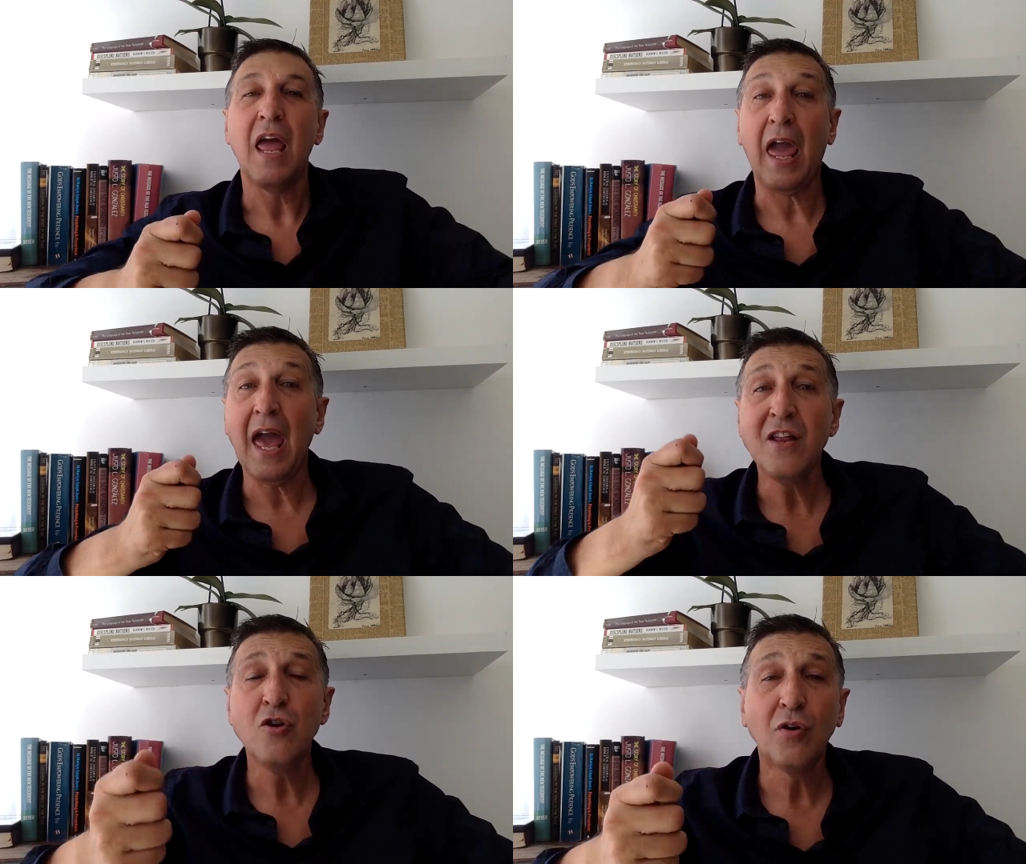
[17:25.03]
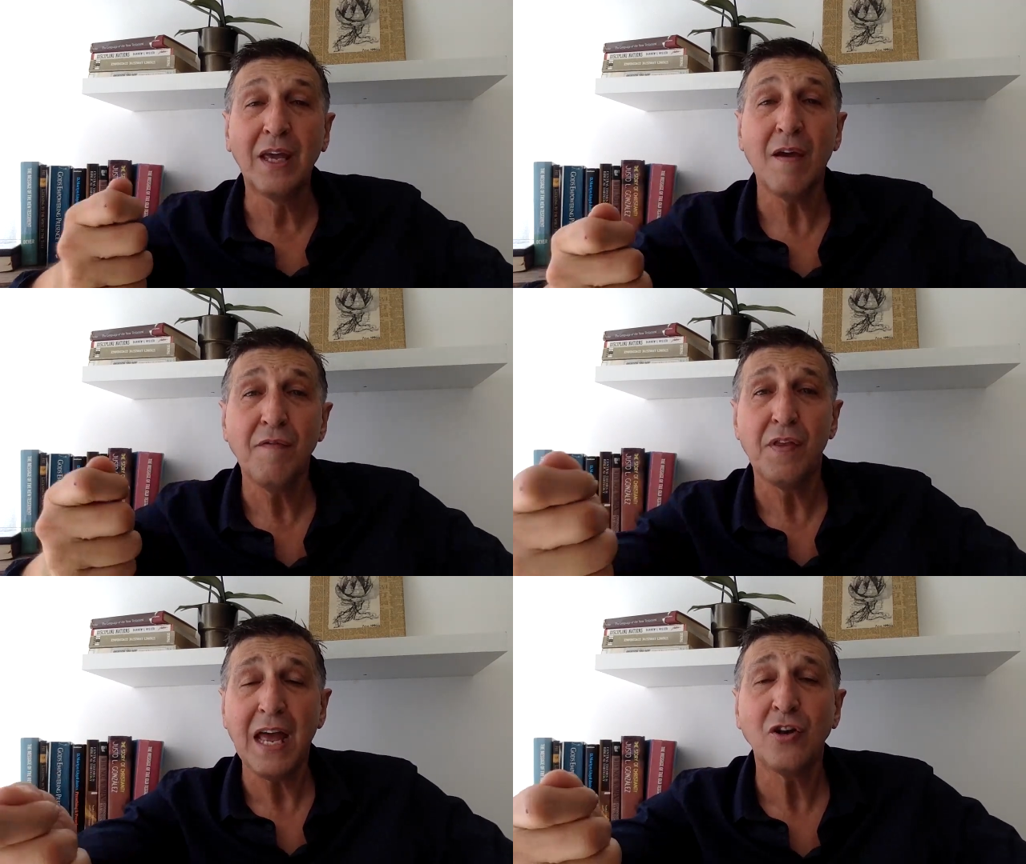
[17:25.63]
and you give
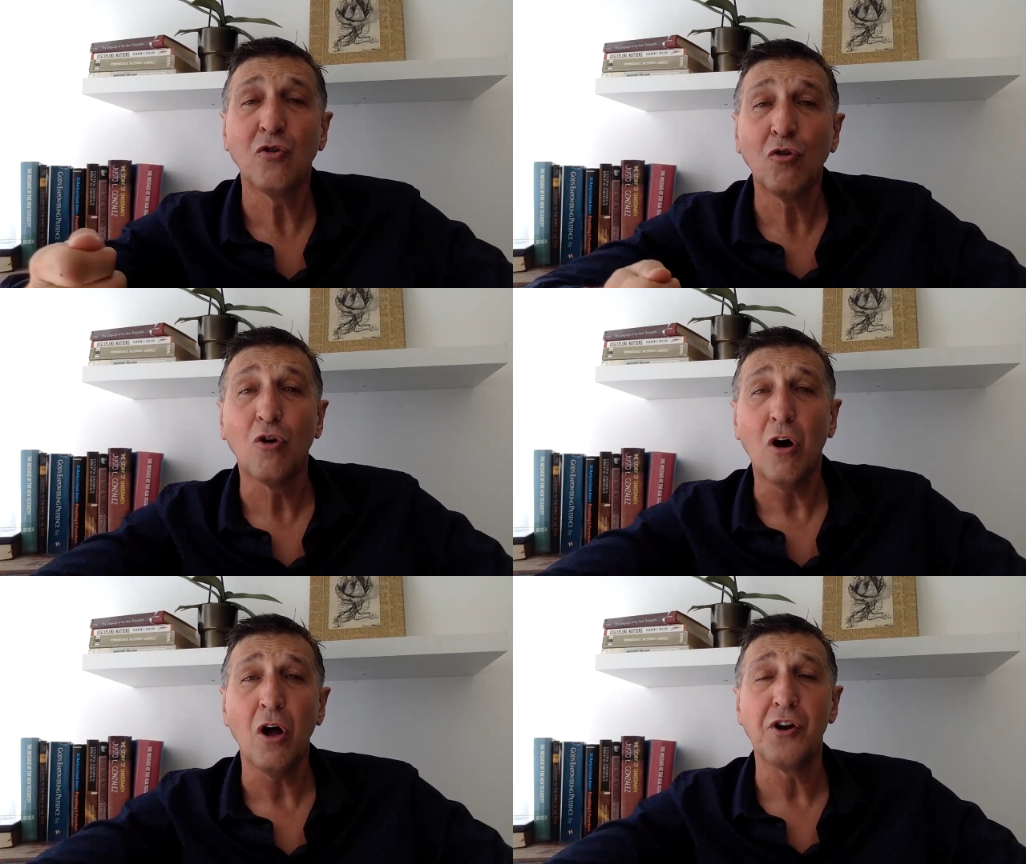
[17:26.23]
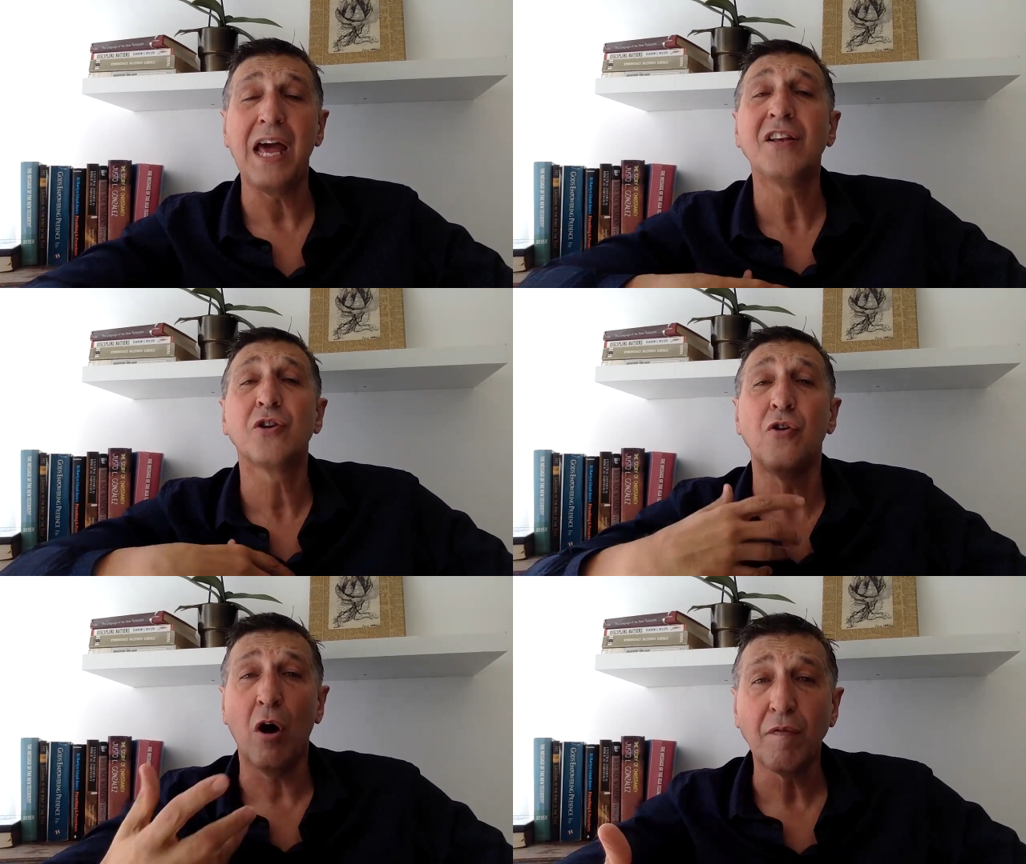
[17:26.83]
that to God as an
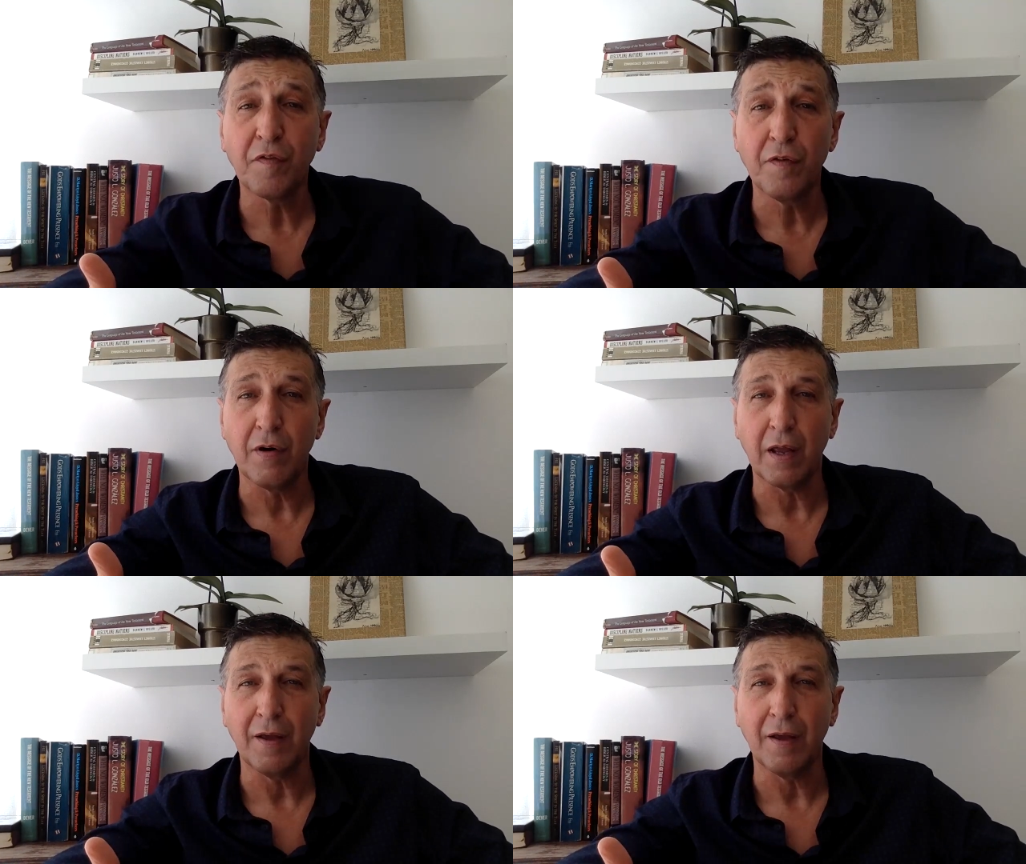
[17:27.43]
offering.